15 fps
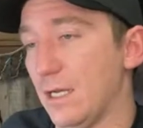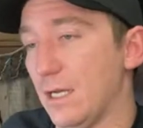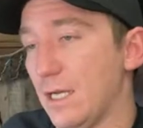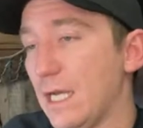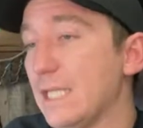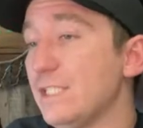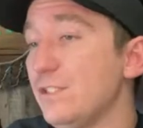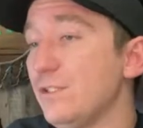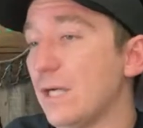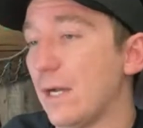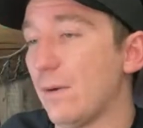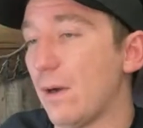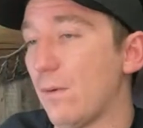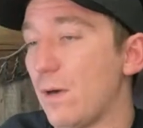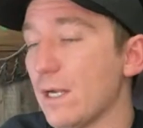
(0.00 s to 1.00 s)
I do I,
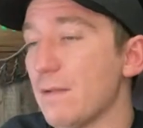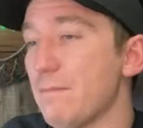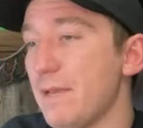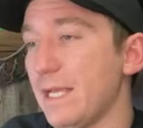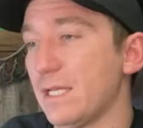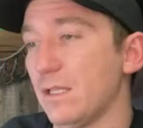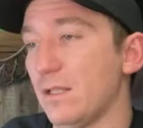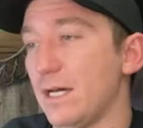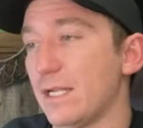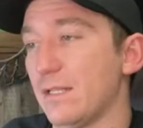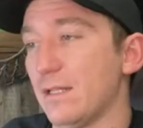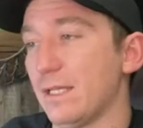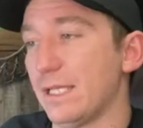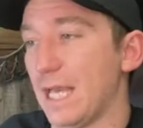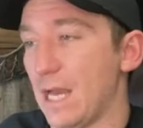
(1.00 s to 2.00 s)
I want to make a lot of
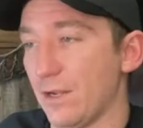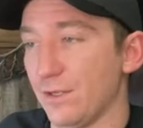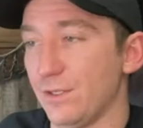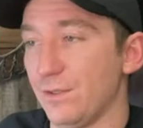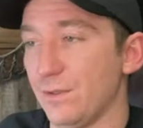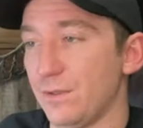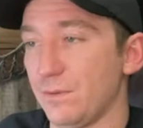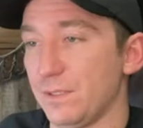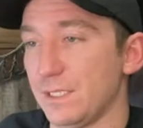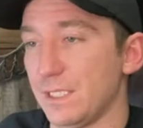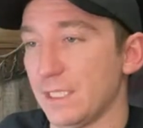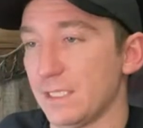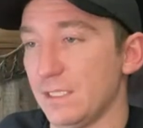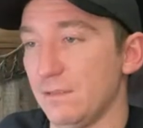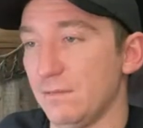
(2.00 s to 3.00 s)
like how to do a
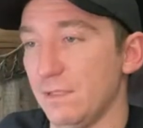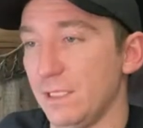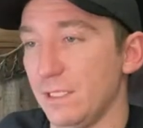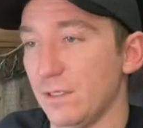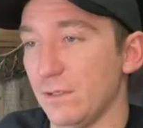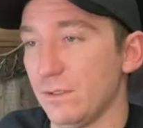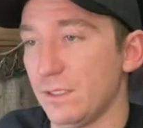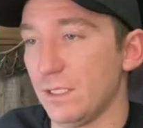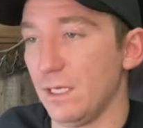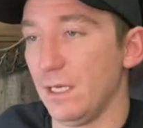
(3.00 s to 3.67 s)
360 videos.